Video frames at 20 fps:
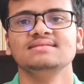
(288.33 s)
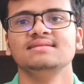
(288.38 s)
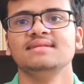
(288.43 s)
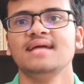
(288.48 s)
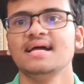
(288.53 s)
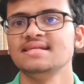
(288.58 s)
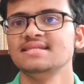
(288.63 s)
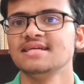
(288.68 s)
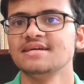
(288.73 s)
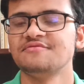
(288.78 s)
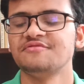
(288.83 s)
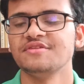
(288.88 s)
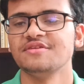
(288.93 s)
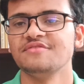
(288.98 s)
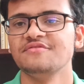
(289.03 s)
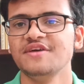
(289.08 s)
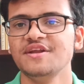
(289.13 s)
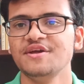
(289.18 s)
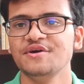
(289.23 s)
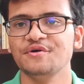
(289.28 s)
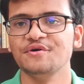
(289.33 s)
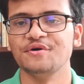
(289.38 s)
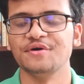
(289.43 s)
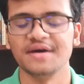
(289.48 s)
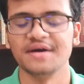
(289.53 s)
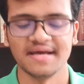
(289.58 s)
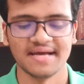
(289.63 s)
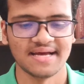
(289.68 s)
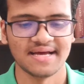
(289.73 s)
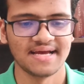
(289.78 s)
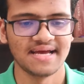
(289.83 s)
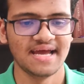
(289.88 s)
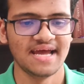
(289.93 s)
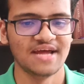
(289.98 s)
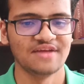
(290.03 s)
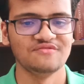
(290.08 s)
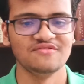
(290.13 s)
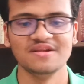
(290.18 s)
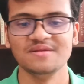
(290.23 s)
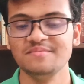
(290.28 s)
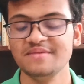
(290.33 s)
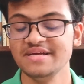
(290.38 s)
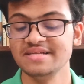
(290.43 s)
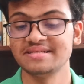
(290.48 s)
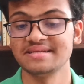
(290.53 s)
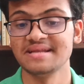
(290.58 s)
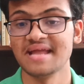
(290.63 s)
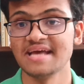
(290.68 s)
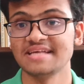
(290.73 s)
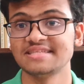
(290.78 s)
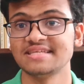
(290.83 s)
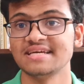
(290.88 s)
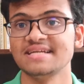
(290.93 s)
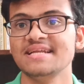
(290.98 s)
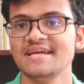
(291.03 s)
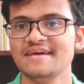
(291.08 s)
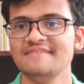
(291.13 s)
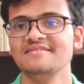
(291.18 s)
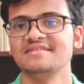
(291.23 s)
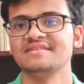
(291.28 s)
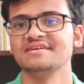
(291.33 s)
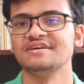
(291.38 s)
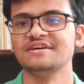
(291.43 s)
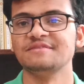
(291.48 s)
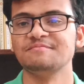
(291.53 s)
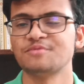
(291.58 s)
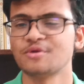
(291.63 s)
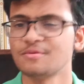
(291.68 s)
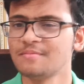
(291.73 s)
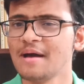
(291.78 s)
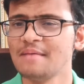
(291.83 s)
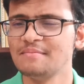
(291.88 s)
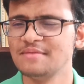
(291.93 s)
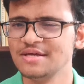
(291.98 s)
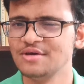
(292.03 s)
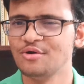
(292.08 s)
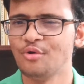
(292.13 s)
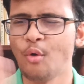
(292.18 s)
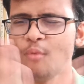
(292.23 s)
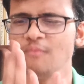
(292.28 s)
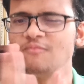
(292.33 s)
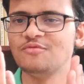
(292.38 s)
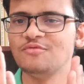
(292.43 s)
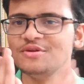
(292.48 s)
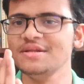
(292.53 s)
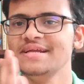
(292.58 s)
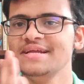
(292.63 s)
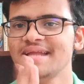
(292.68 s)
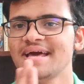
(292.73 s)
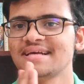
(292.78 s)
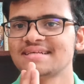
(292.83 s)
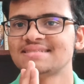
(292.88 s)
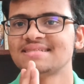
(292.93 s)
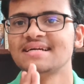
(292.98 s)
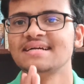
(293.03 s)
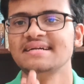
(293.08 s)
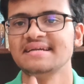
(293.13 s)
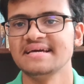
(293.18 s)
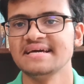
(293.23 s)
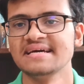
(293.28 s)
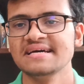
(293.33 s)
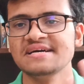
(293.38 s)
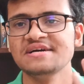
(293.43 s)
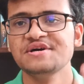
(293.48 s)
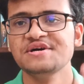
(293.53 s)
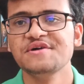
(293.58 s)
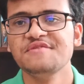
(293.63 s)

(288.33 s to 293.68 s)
that's it for the video, and we'll meet next Sunday with hopefully next Sunday